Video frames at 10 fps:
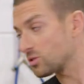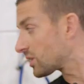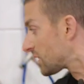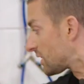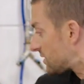you
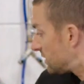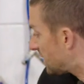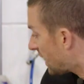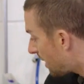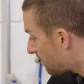can get the
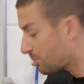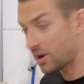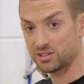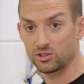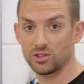M
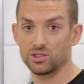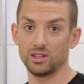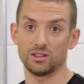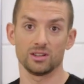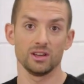passenger
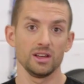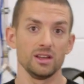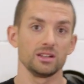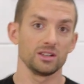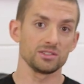seat.
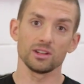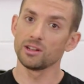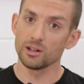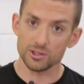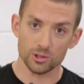This is a
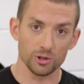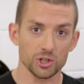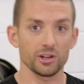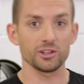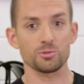little
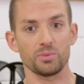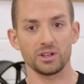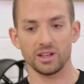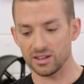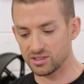surcharge, but
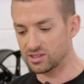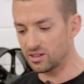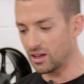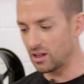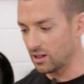it has
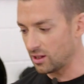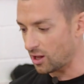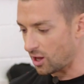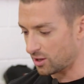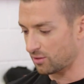a
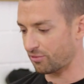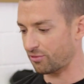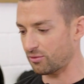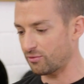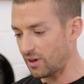lot
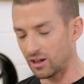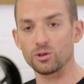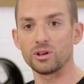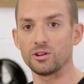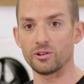of
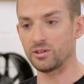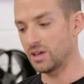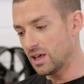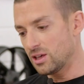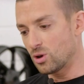value in there.
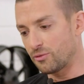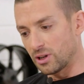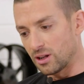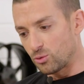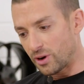You have a
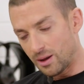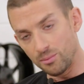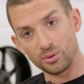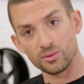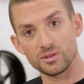little
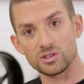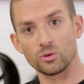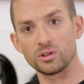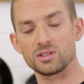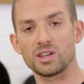ramp,
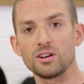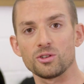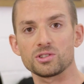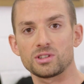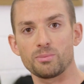so this
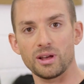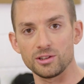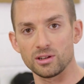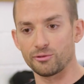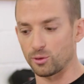hinders the
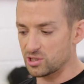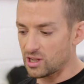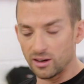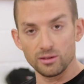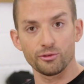pillion from
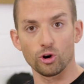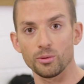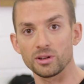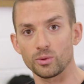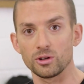sliding
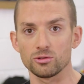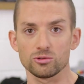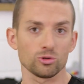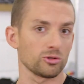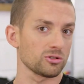forward
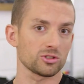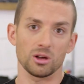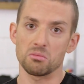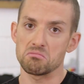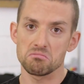when doing
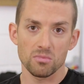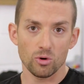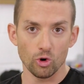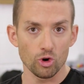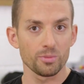some
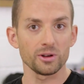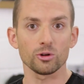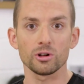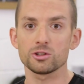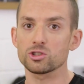urban
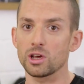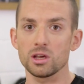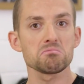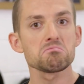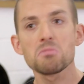or, let's
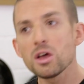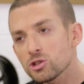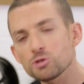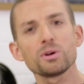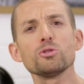say,
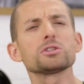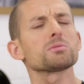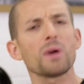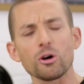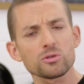spirited
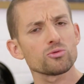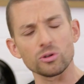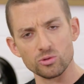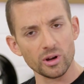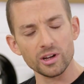mountain
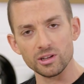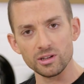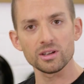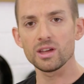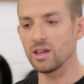road riding.